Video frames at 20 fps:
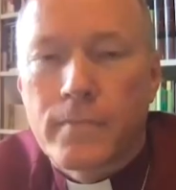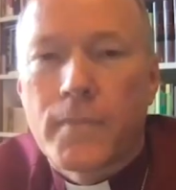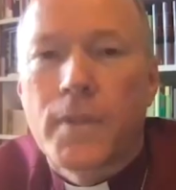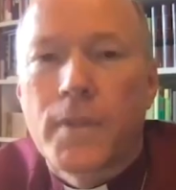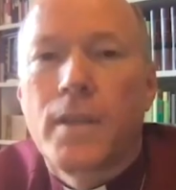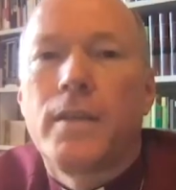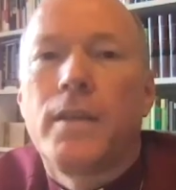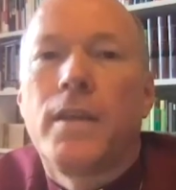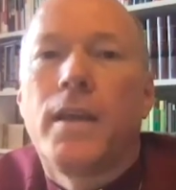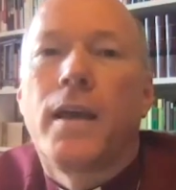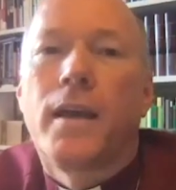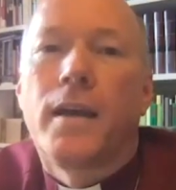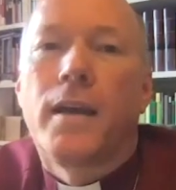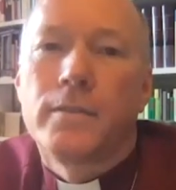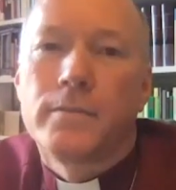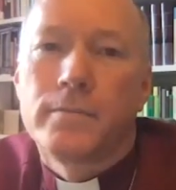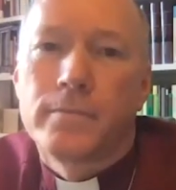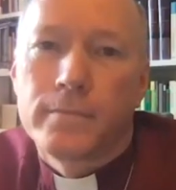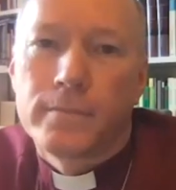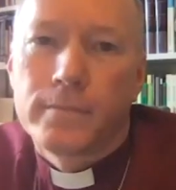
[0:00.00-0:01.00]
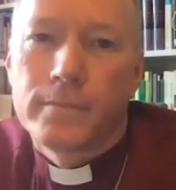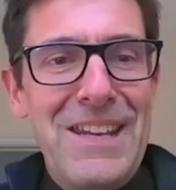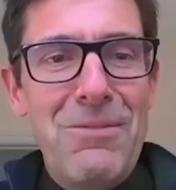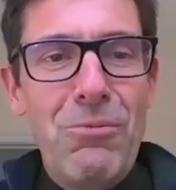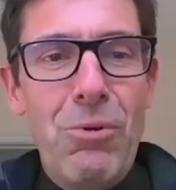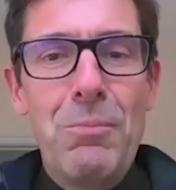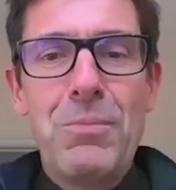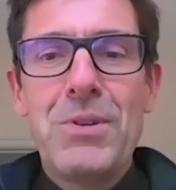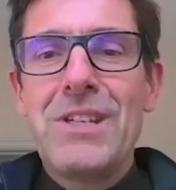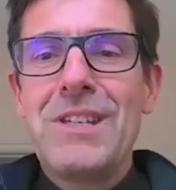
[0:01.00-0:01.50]
at any
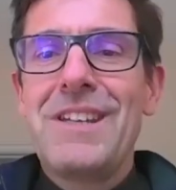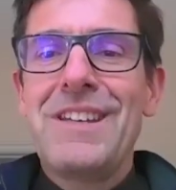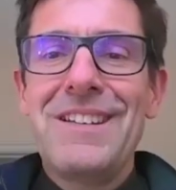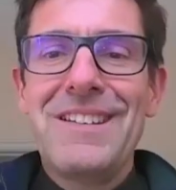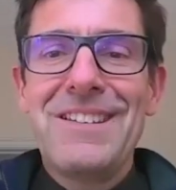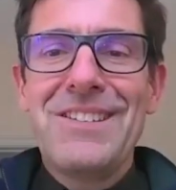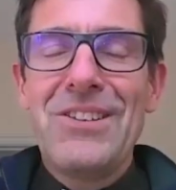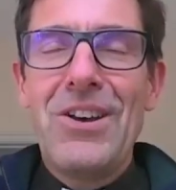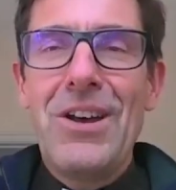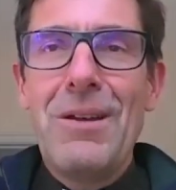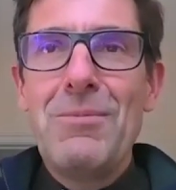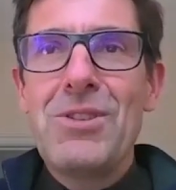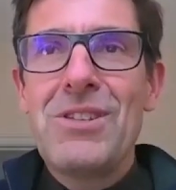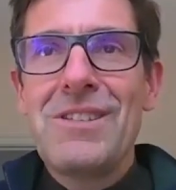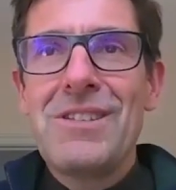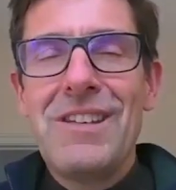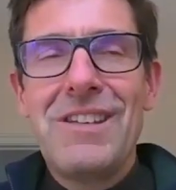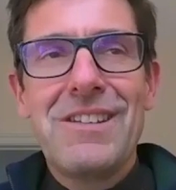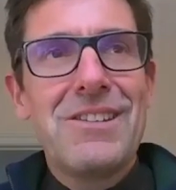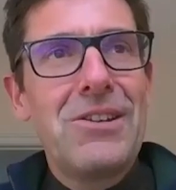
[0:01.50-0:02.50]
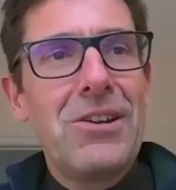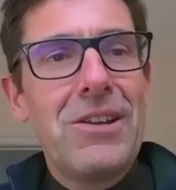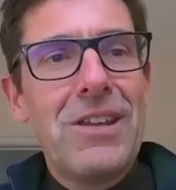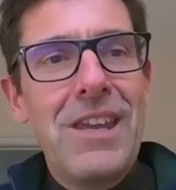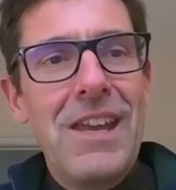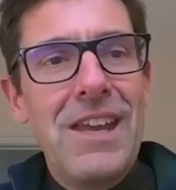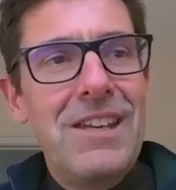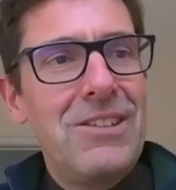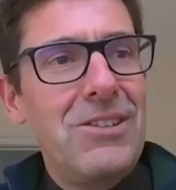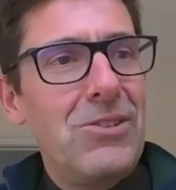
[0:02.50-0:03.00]
one particular time, isn't it? So
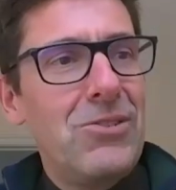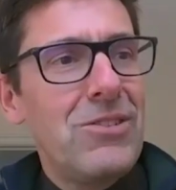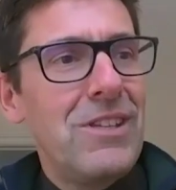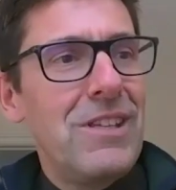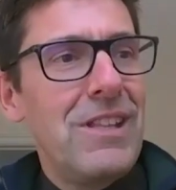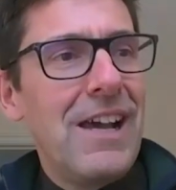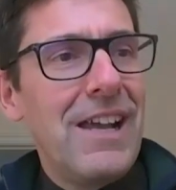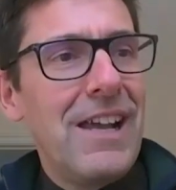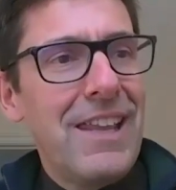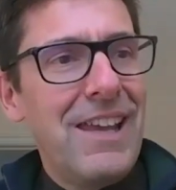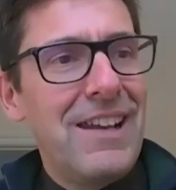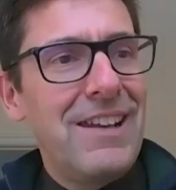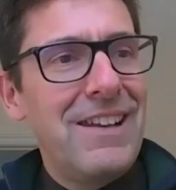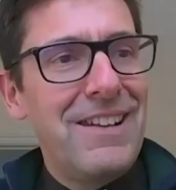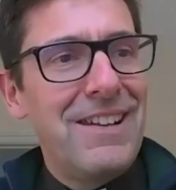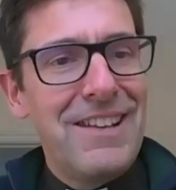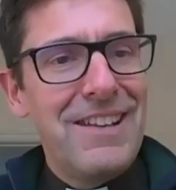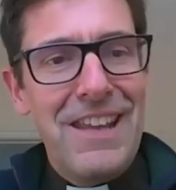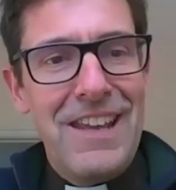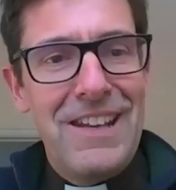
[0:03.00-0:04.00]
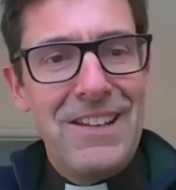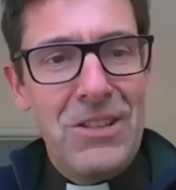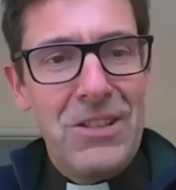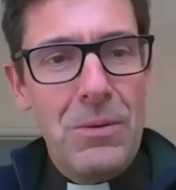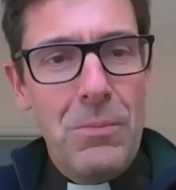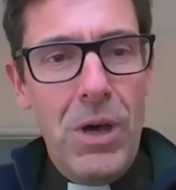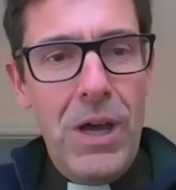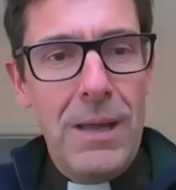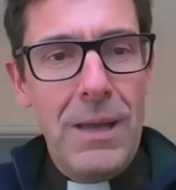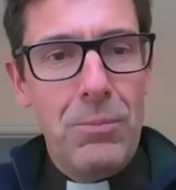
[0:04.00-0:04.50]
again, you see that again and again in
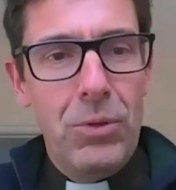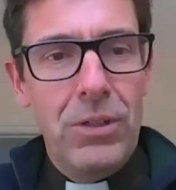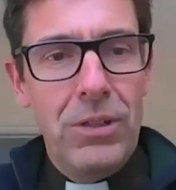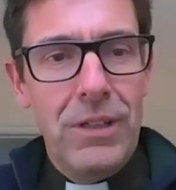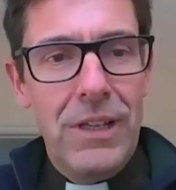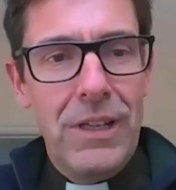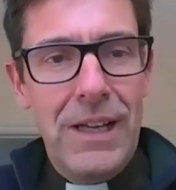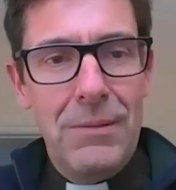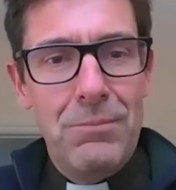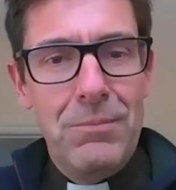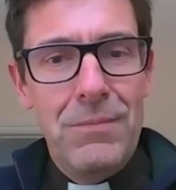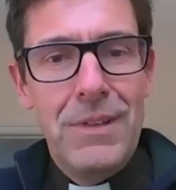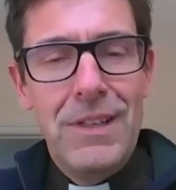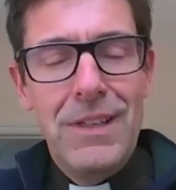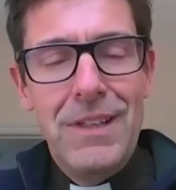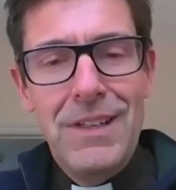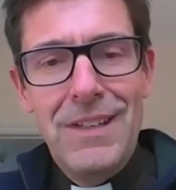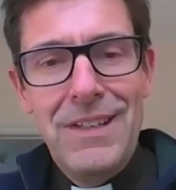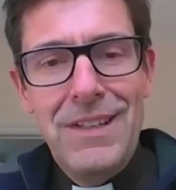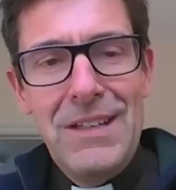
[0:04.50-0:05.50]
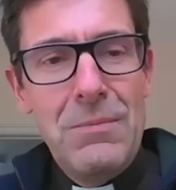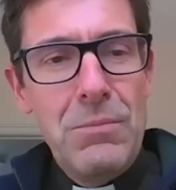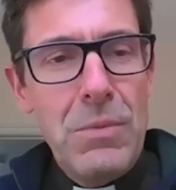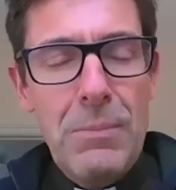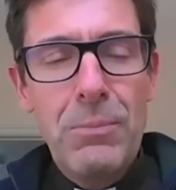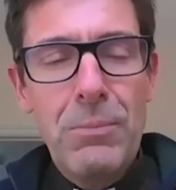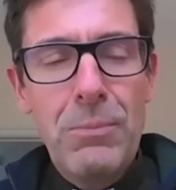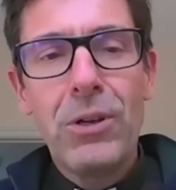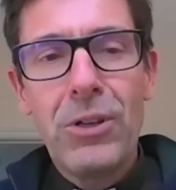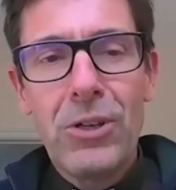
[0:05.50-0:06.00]
the Bible.
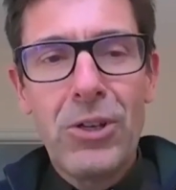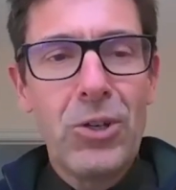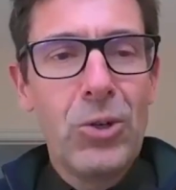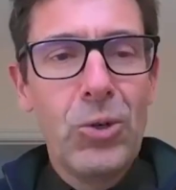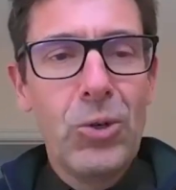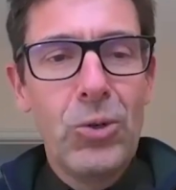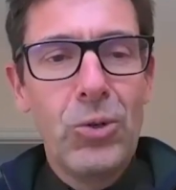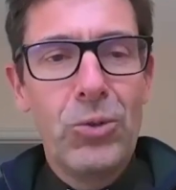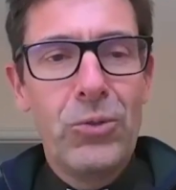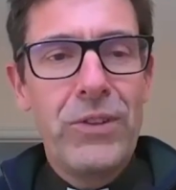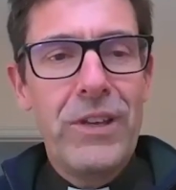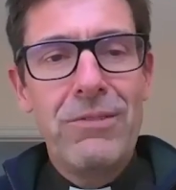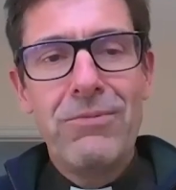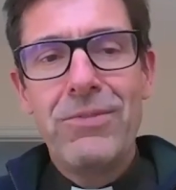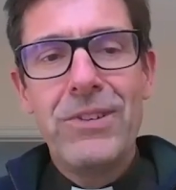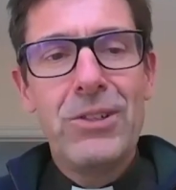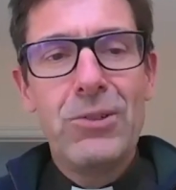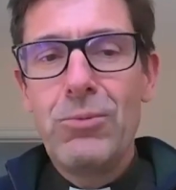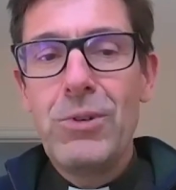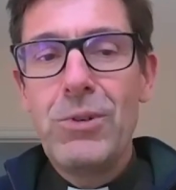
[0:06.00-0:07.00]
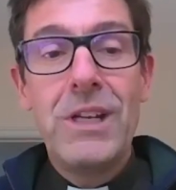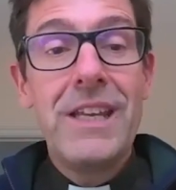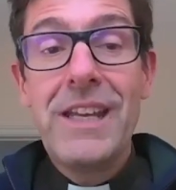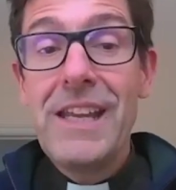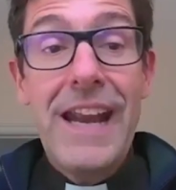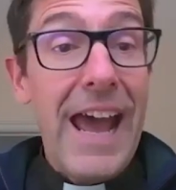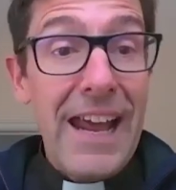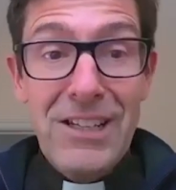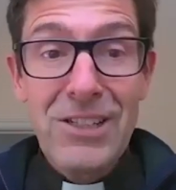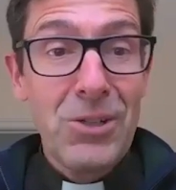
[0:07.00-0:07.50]
People are called, they feel really
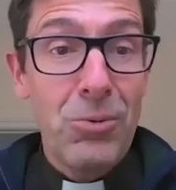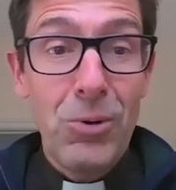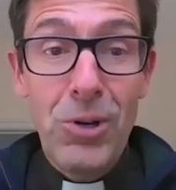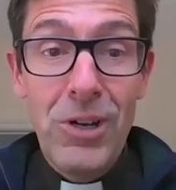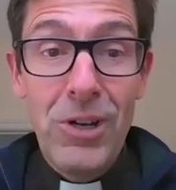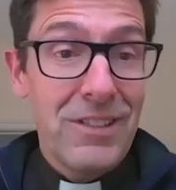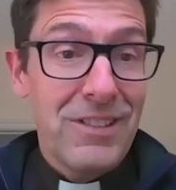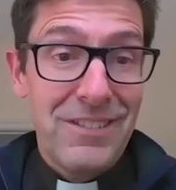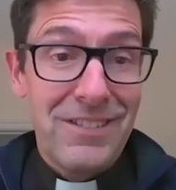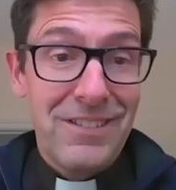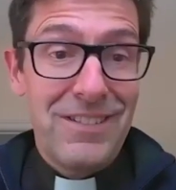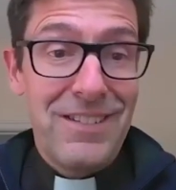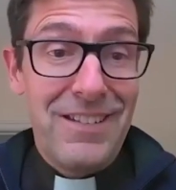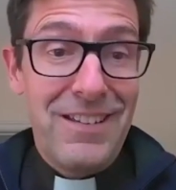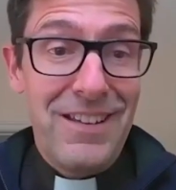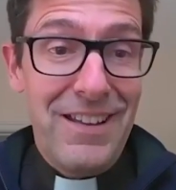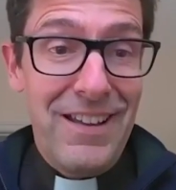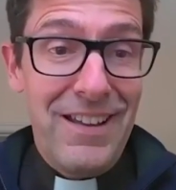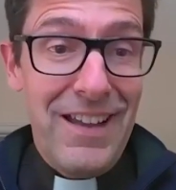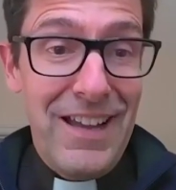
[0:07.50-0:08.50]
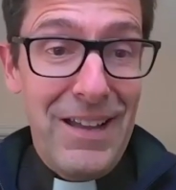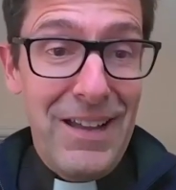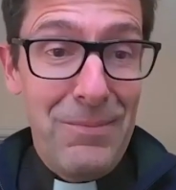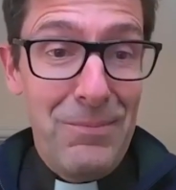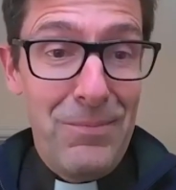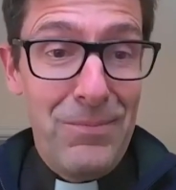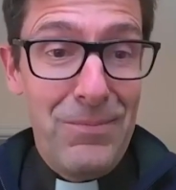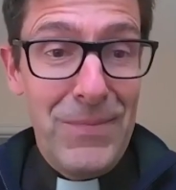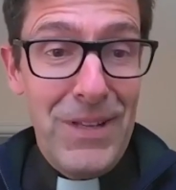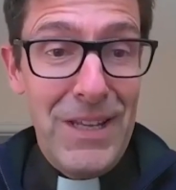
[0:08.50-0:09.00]
inadequate
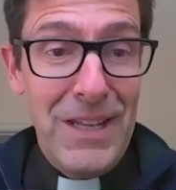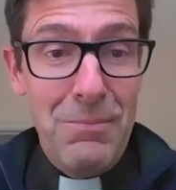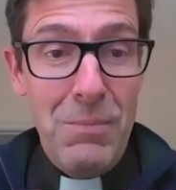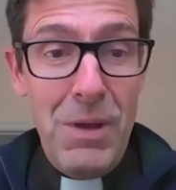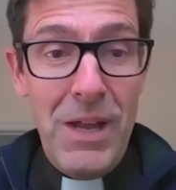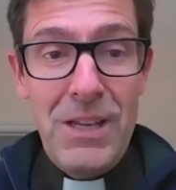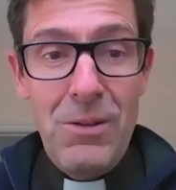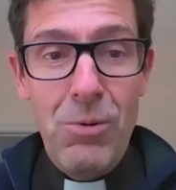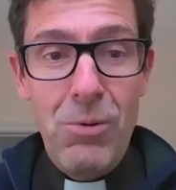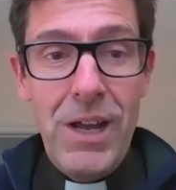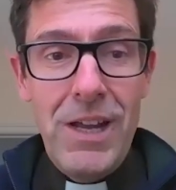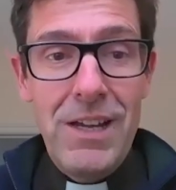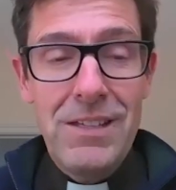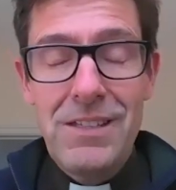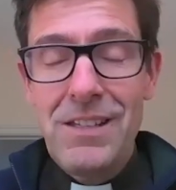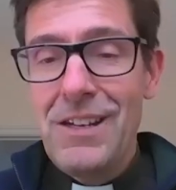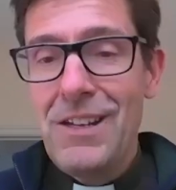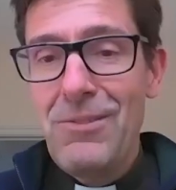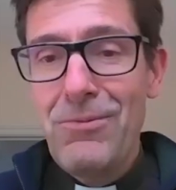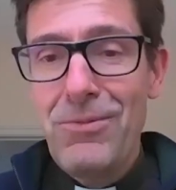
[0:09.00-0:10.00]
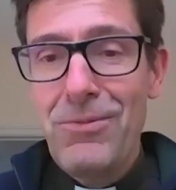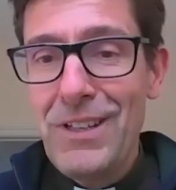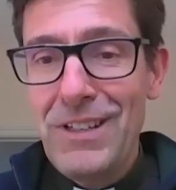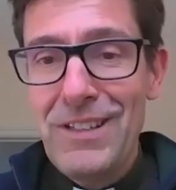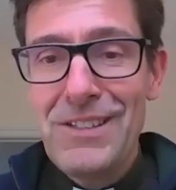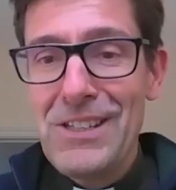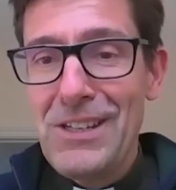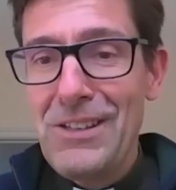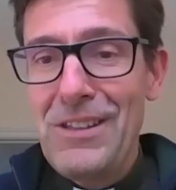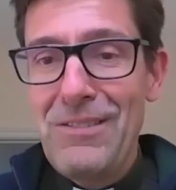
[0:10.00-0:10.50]
in many ways. They don't feel
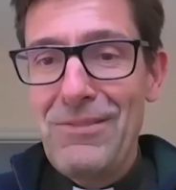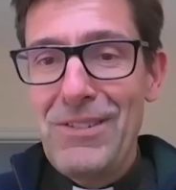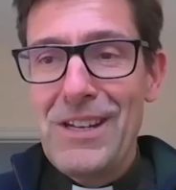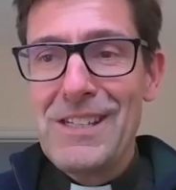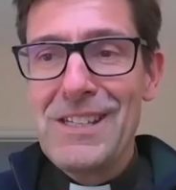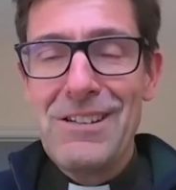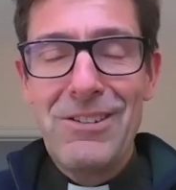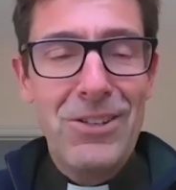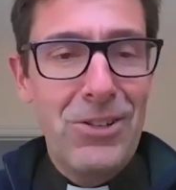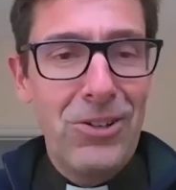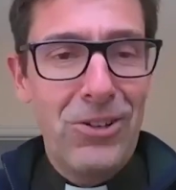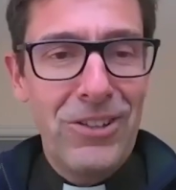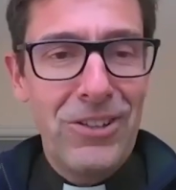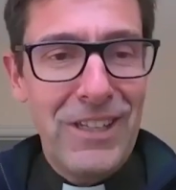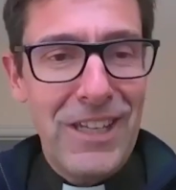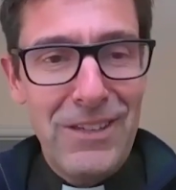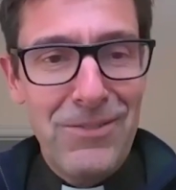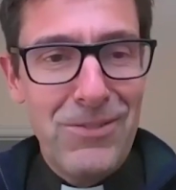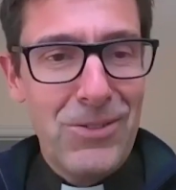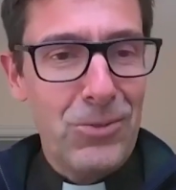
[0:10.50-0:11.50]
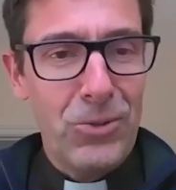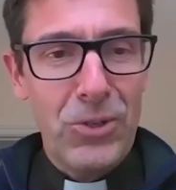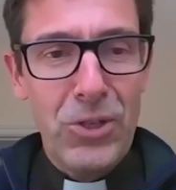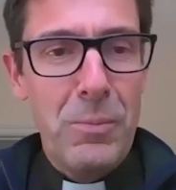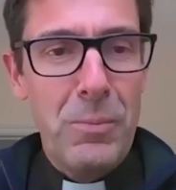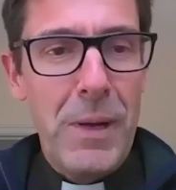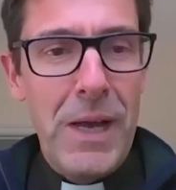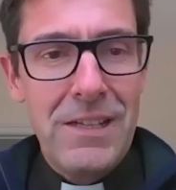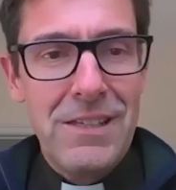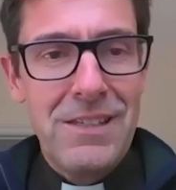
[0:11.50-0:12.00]
as though they've necessarily got the gifts or the
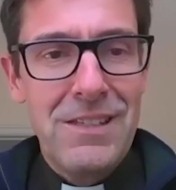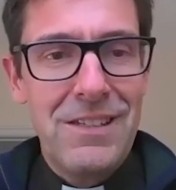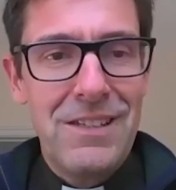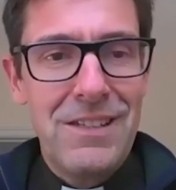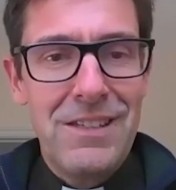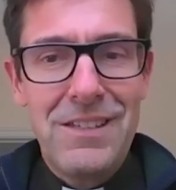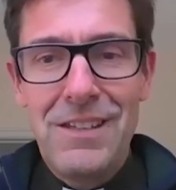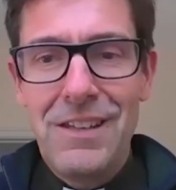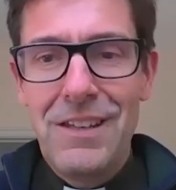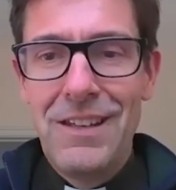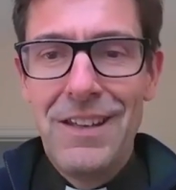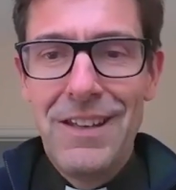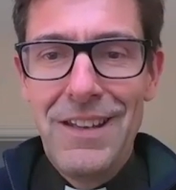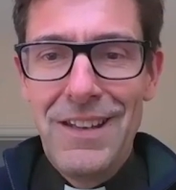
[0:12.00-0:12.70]
capacity to